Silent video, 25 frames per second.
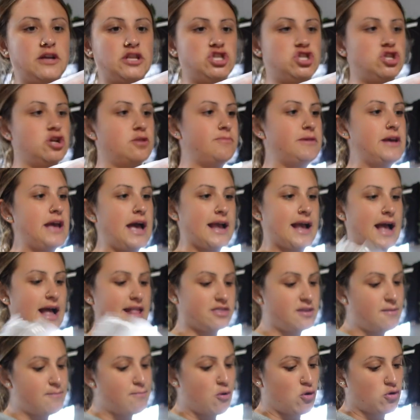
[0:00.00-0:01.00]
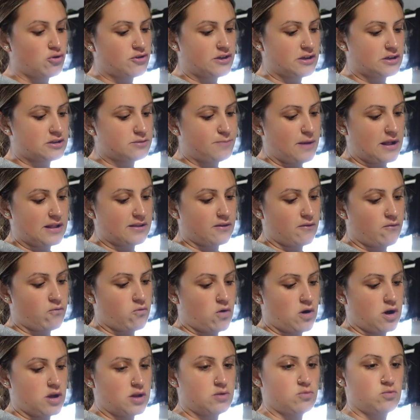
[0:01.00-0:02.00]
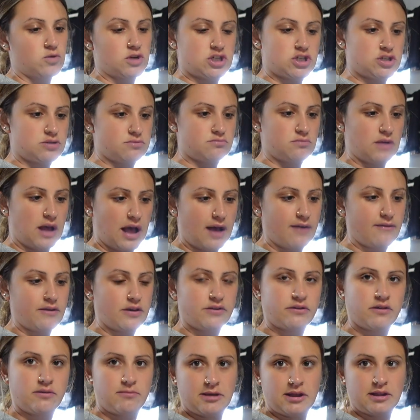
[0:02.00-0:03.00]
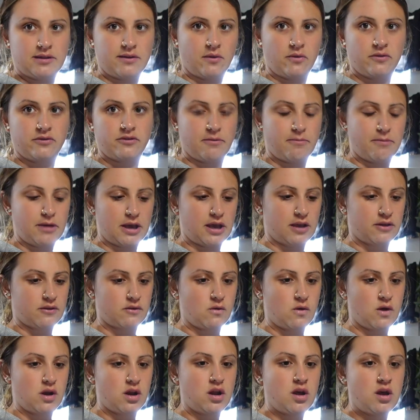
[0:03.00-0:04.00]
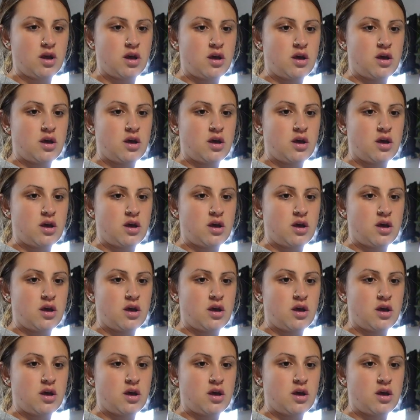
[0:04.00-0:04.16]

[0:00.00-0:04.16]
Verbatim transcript: It should be. I got the most expensive one, which obviously means it was the biggest one.